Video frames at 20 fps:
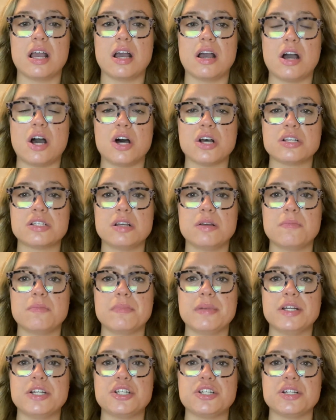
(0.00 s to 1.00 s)
Also
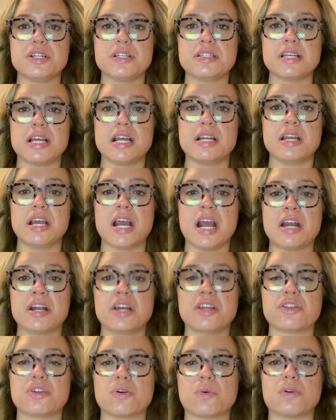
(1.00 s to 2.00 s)
mentions an
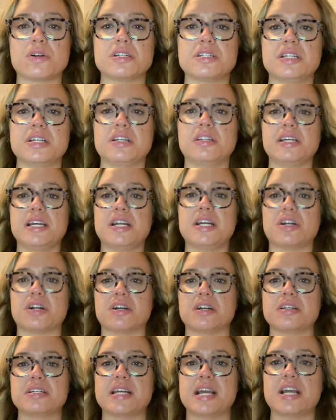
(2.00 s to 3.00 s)
authoritative
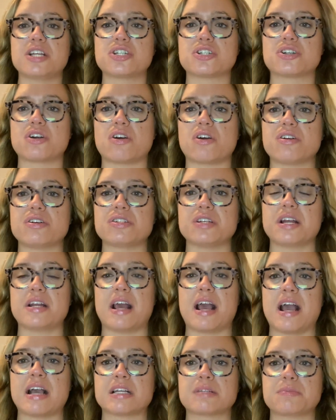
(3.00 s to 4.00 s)
leader, takes charge and
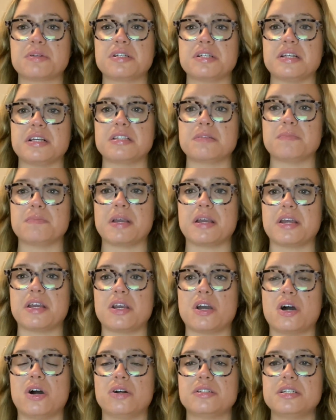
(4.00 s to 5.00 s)
expertise, making
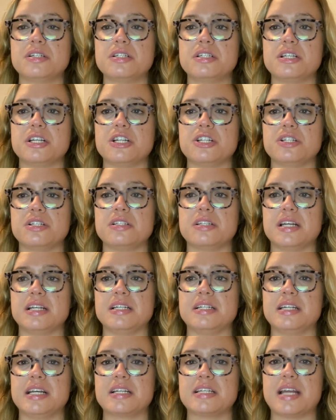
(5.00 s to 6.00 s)
all decisions
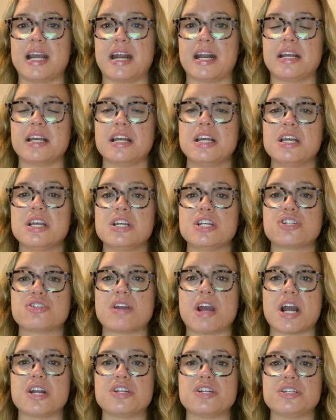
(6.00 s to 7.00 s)
and dictating
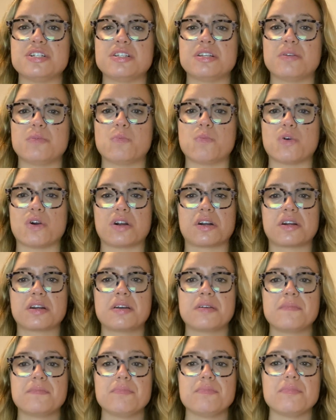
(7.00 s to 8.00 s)
strategies and work.
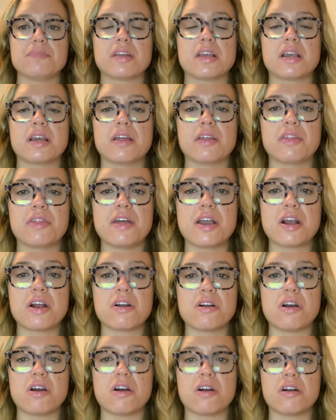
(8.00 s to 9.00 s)

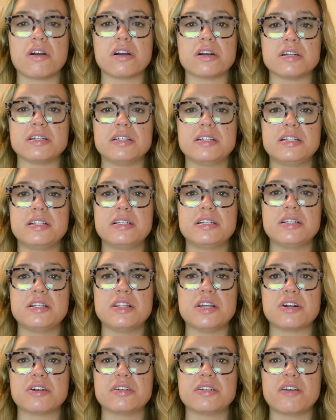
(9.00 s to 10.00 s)
There are
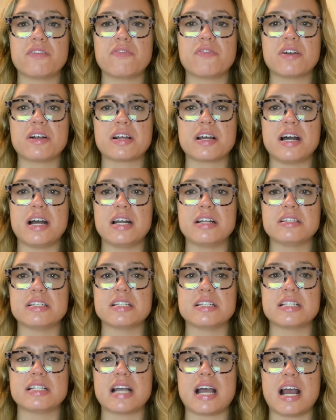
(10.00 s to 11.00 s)
different kinds of
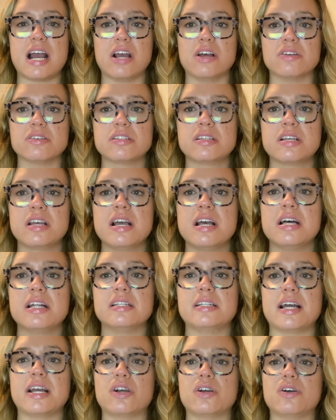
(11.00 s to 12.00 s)
styles,
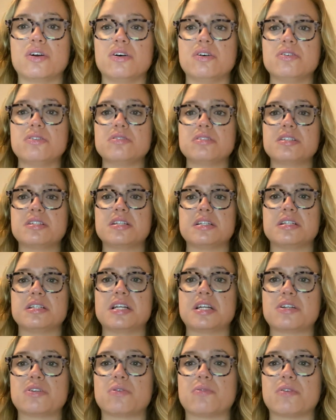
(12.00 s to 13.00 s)
like goals,
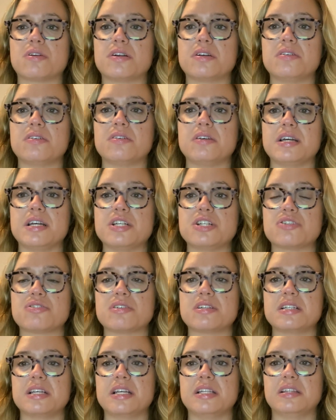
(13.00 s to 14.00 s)
dictatorial,
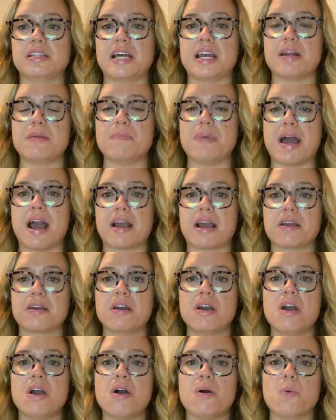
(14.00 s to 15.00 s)
interest, and laid back.
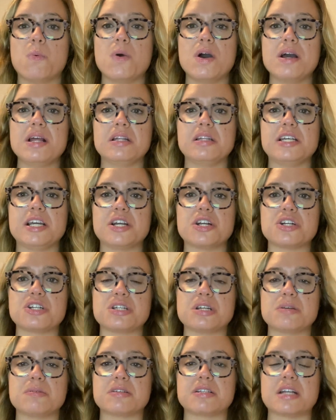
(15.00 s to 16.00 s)
What
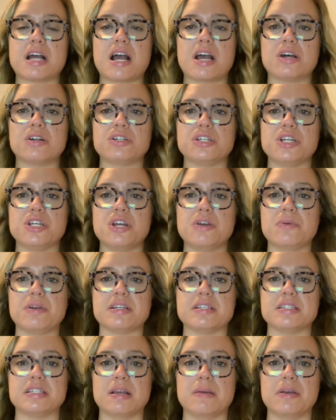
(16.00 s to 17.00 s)
leadership style do you
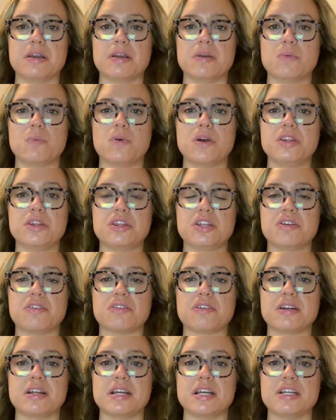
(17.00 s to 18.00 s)
exhibit? One
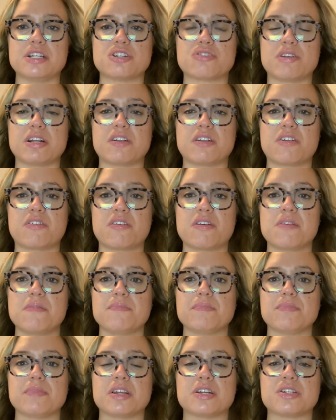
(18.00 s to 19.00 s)
theory is
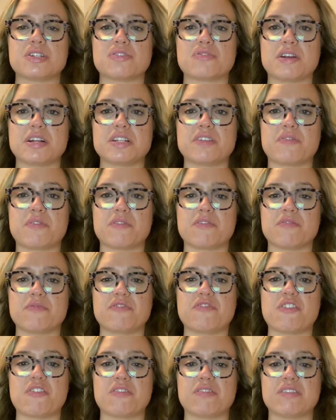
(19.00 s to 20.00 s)

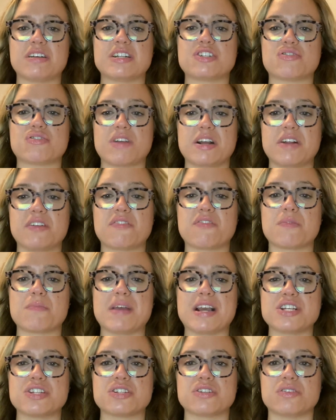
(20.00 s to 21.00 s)

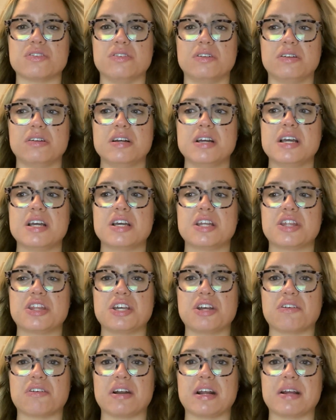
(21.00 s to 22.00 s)
transformational
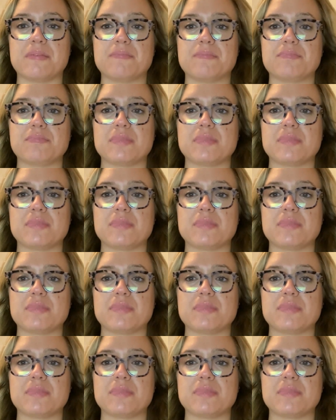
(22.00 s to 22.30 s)
theory.